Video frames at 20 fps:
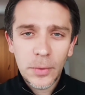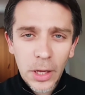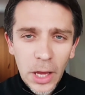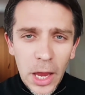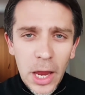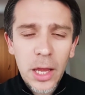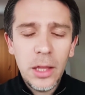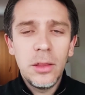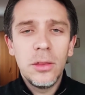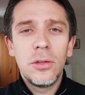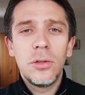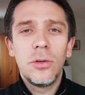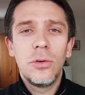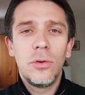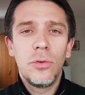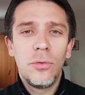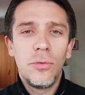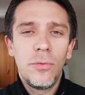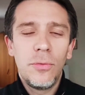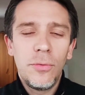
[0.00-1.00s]
and
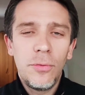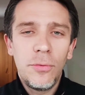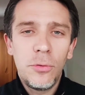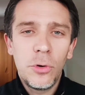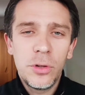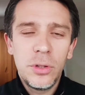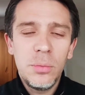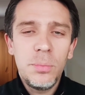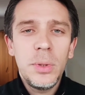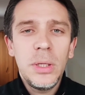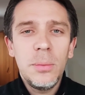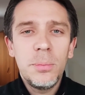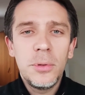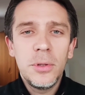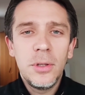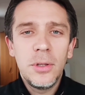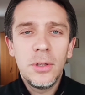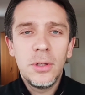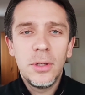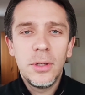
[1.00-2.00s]
for the
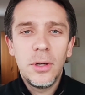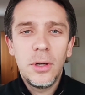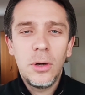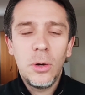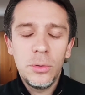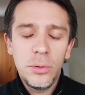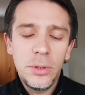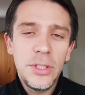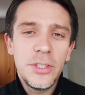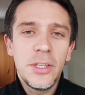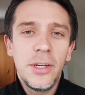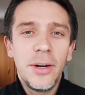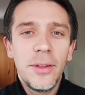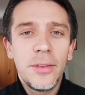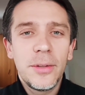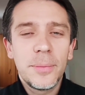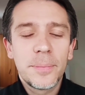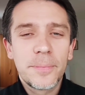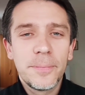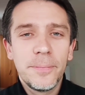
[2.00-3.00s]
people on this earth.